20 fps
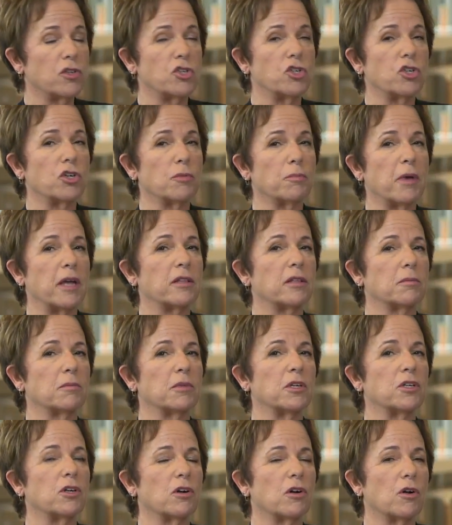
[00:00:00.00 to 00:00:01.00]
that you can make
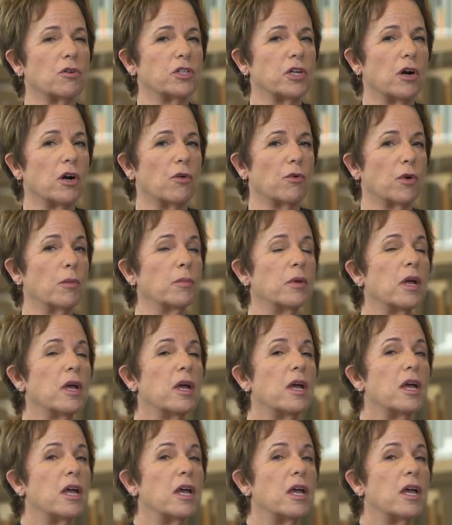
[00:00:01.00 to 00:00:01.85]
them in your hotel room.